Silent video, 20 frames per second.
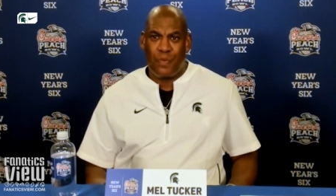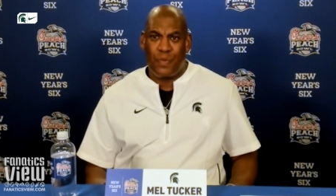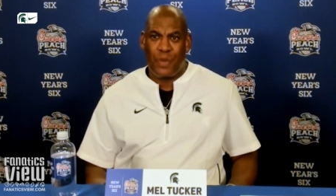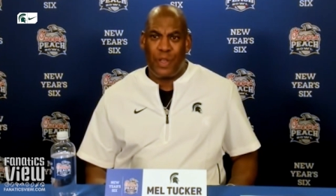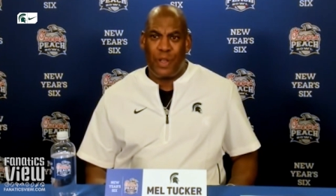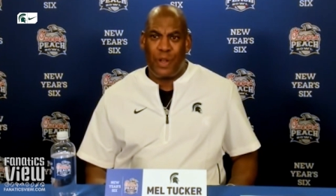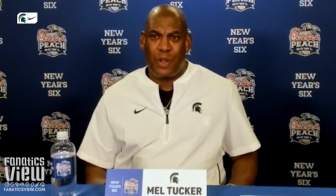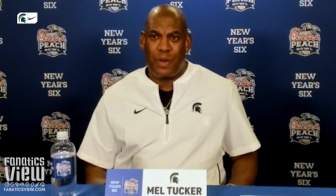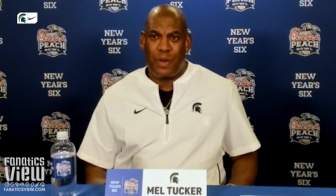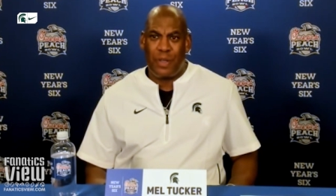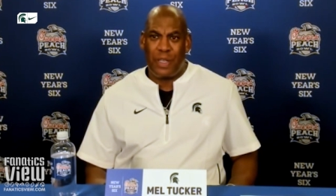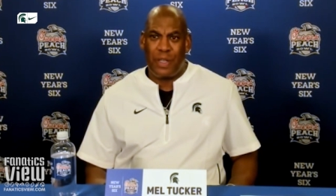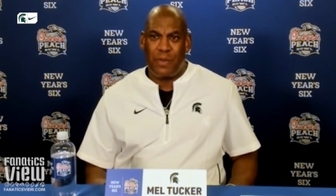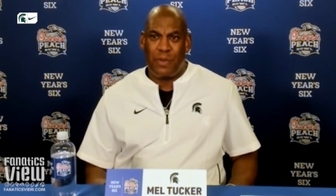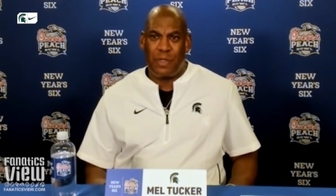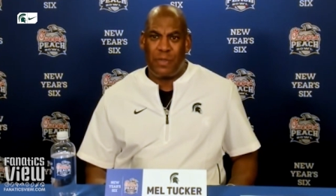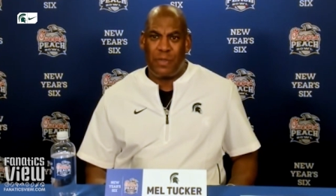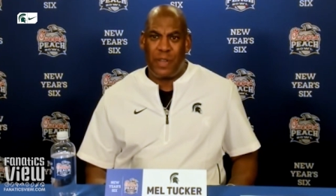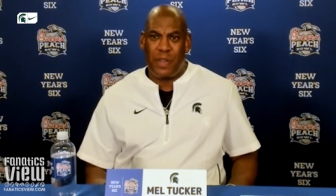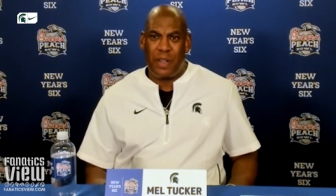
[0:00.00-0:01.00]
you know it
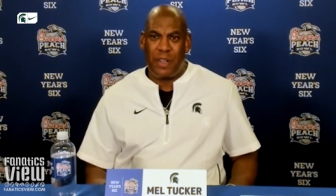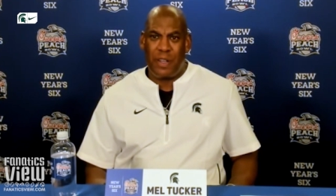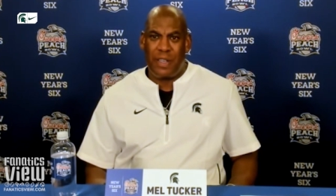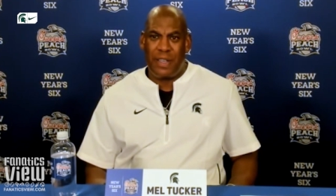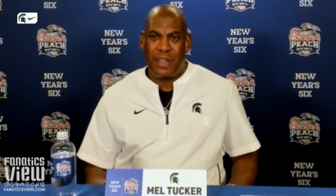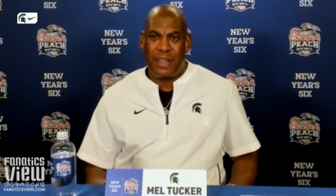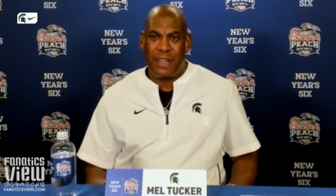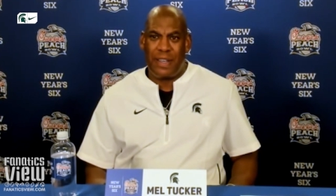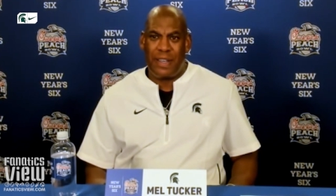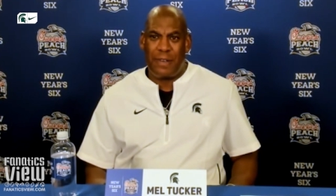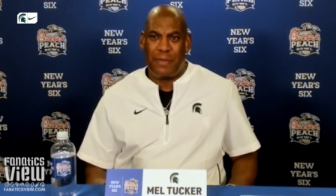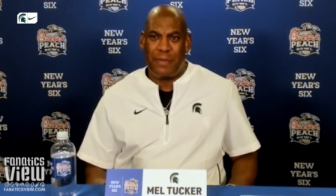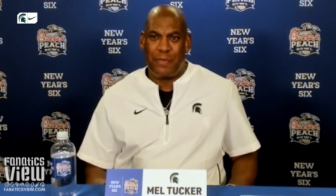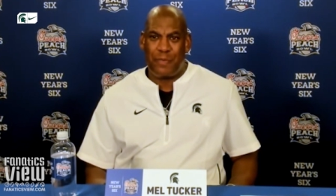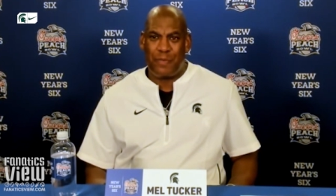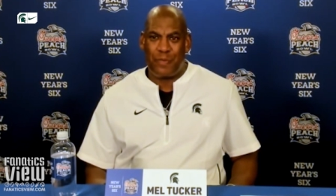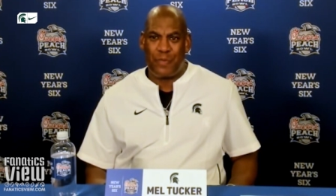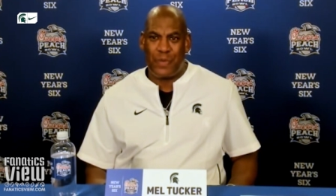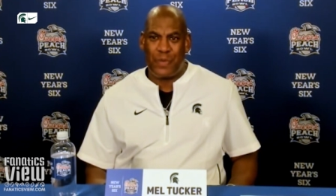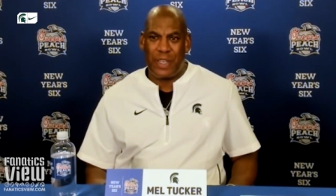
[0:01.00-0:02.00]
was very um,
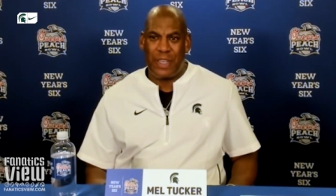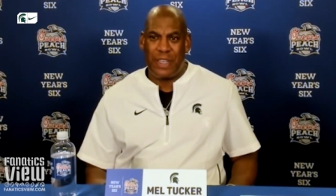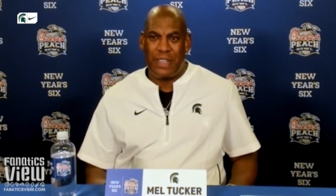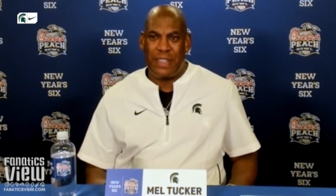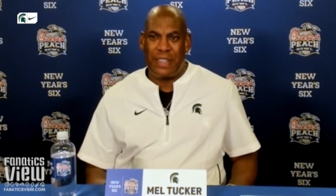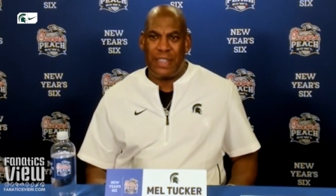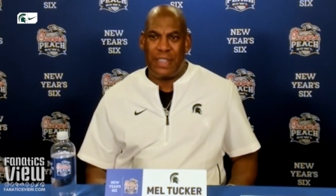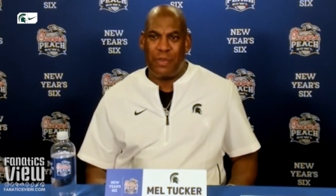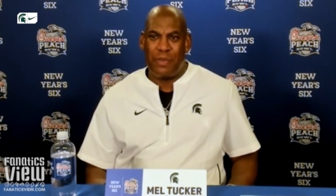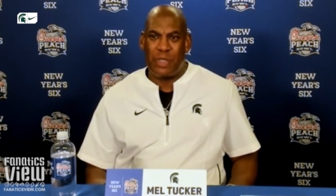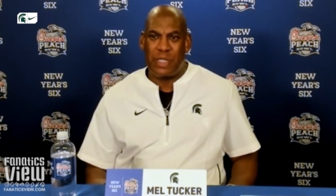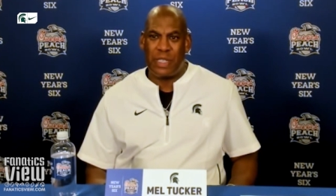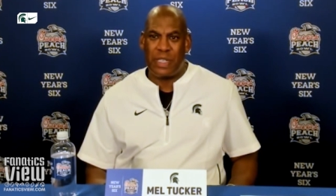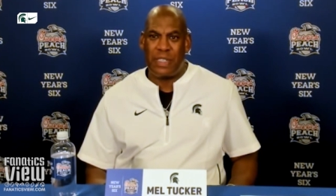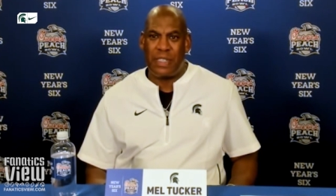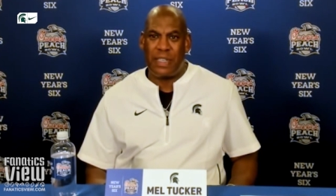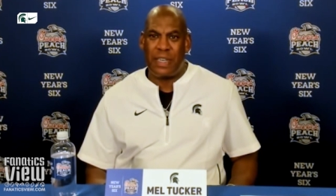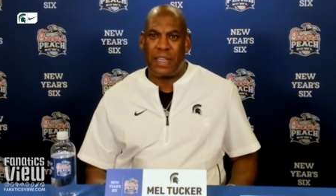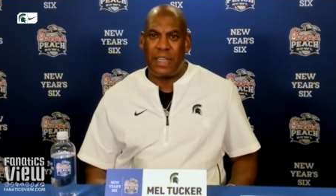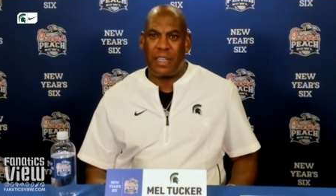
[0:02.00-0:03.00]
and it was
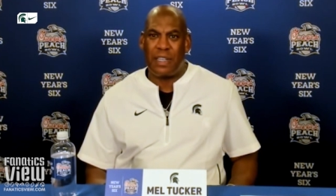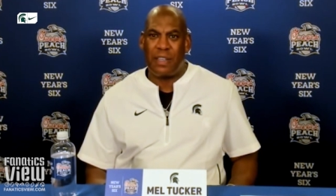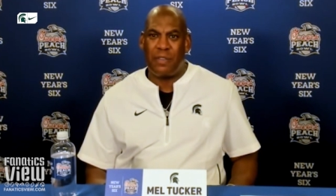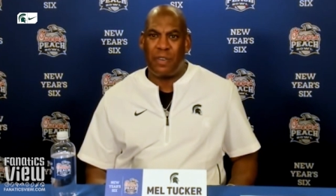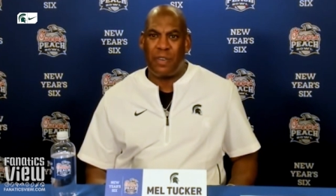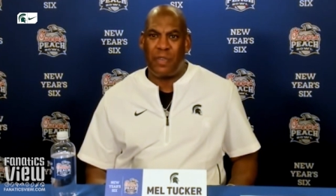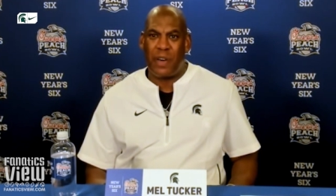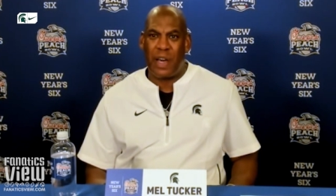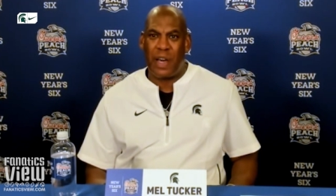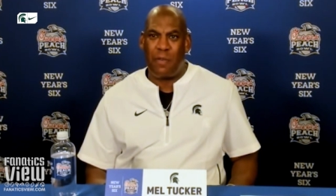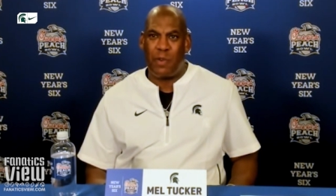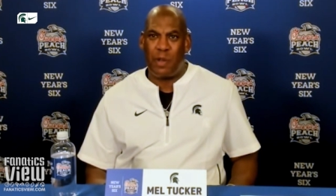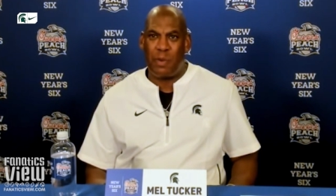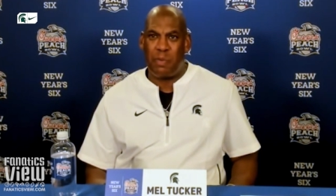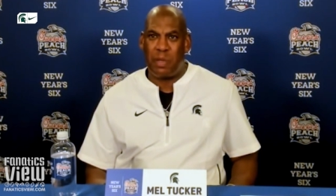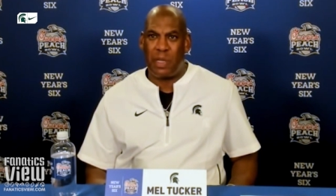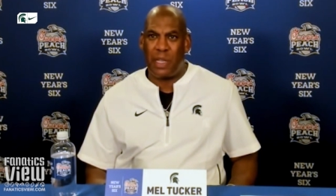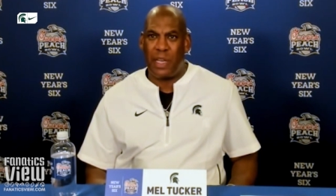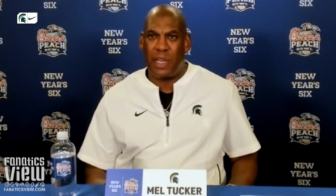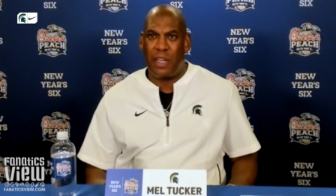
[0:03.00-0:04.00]
indicative of how we
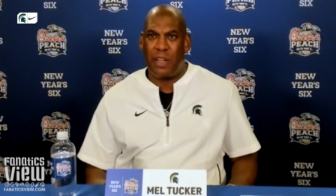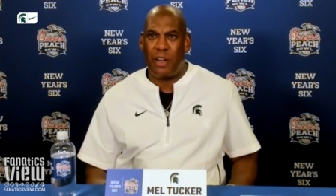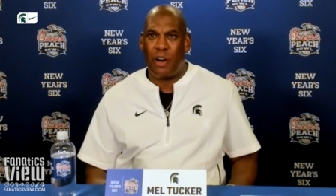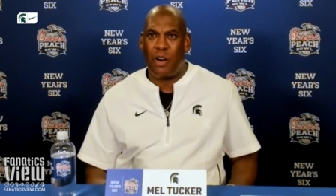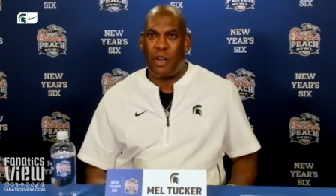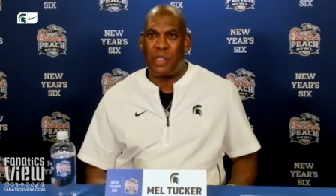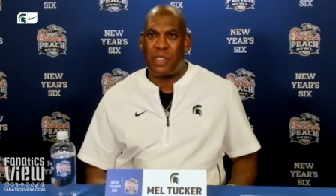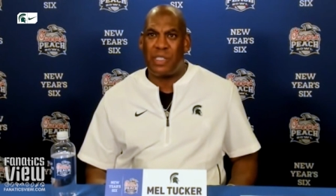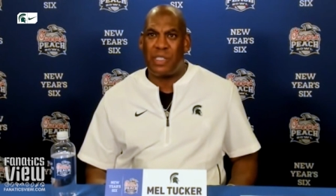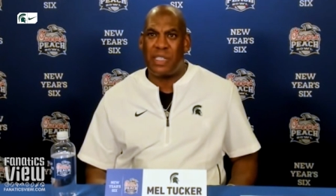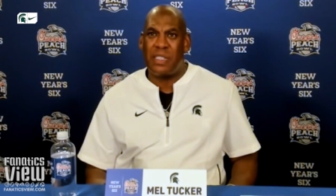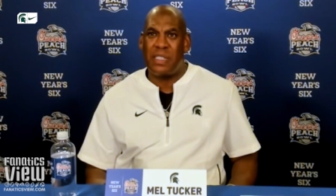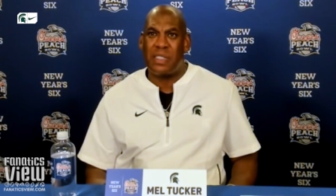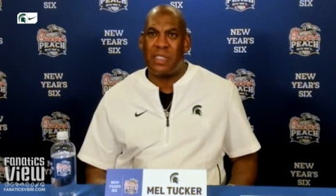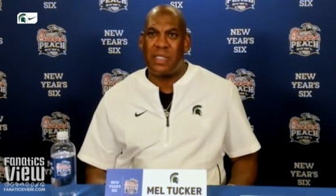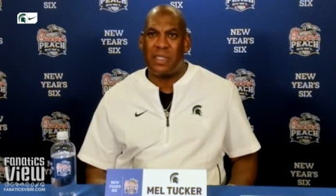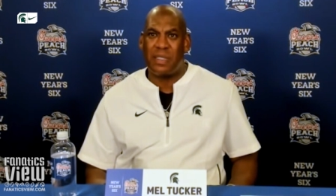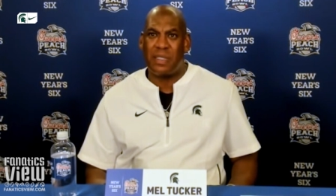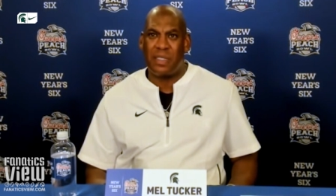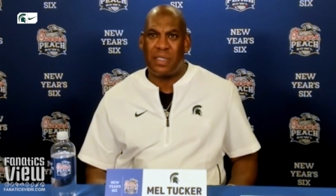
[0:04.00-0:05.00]
played all season